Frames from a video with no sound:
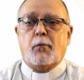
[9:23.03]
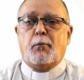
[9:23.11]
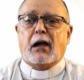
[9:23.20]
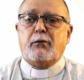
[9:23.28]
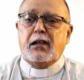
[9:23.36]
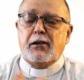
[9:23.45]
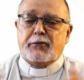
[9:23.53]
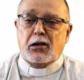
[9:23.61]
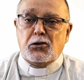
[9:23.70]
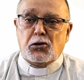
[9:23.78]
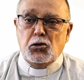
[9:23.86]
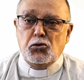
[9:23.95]
By way of
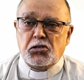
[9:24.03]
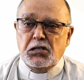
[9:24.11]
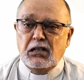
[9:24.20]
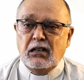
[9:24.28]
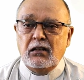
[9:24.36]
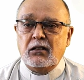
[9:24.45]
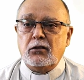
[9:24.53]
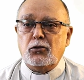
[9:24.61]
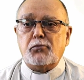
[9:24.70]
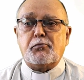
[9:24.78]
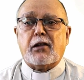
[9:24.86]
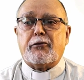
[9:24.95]
conclusion,
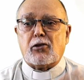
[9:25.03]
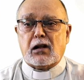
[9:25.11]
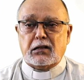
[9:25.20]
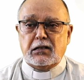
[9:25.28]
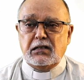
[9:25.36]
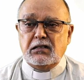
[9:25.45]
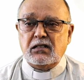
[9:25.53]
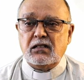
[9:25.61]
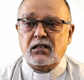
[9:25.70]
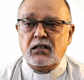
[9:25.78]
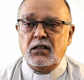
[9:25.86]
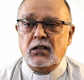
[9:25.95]
you pray for
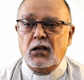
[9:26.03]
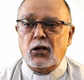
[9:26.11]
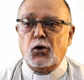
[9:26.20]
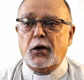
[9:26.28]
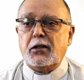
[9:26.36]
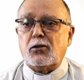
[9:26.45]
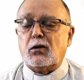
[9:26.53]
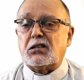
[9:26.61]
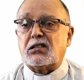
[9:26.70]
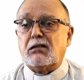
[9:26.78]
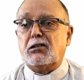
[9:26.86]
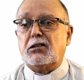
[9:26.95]
others going through a
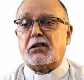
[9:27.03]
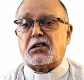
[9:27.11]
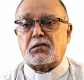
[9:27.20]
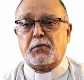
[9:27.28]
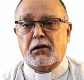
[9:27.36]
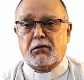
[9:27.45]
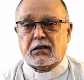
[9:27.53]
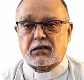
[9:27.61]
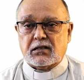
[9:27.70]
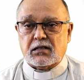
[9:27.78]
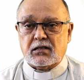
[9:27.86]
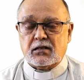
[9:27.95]
similar
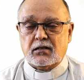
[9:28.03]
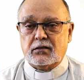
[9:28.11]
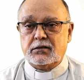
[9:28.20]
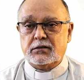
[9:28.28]
experience,